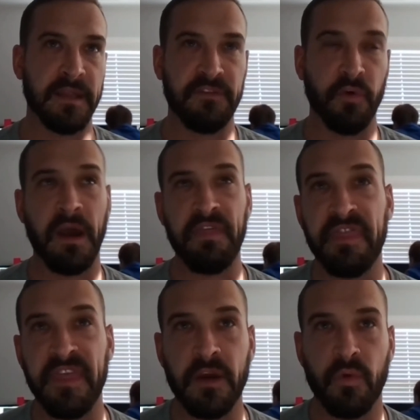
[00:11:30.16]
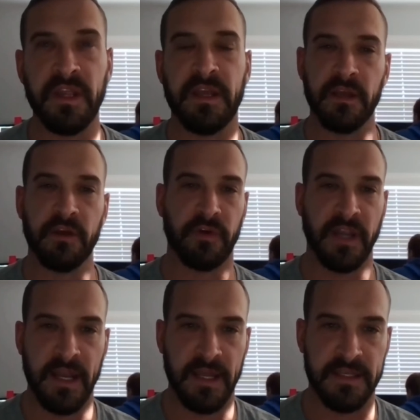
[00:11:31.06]
do I think we can
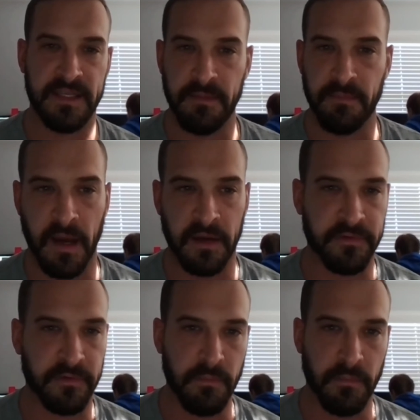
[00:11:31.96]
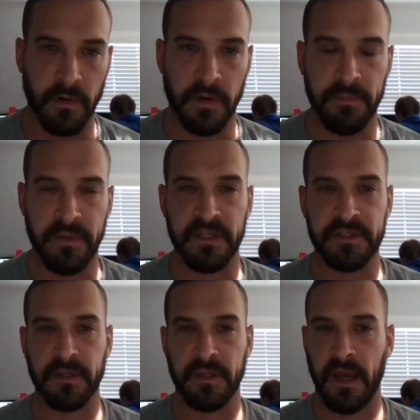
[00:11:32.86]
create a D-Box or a mirror
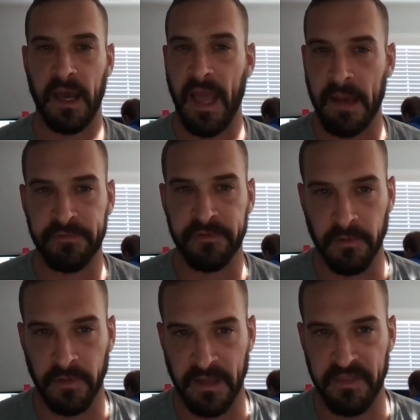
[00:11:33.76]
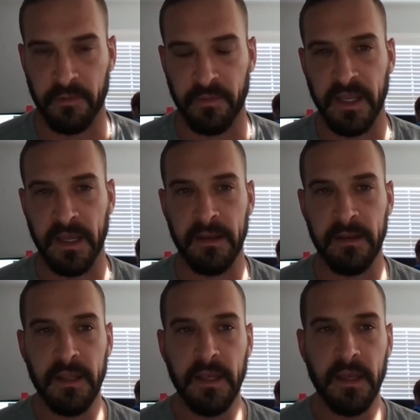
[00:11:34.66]
image? Absolutely, I think we can.
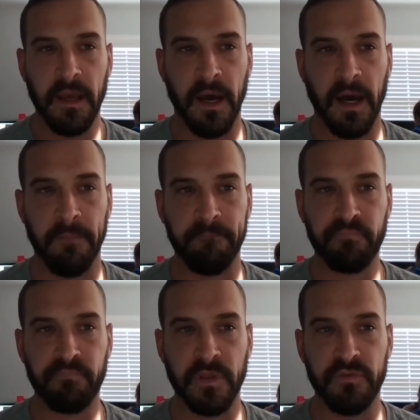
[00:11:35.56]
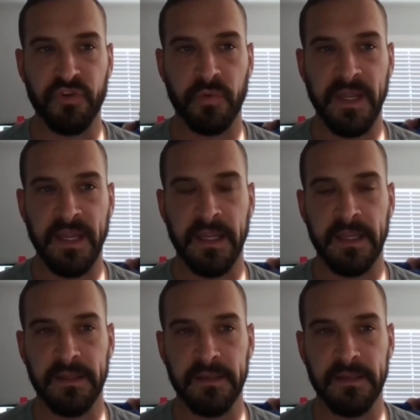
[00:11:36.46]
Can we